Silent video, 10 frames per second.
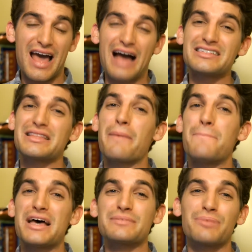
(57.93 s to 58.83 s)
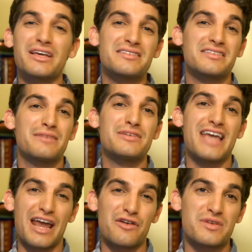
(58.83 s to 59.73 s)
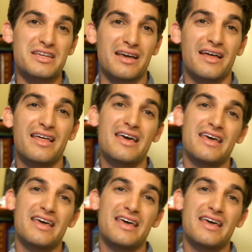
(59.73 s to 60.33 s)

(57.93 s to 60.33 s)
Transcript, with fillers: I'd say the best place is going to be at Edureka.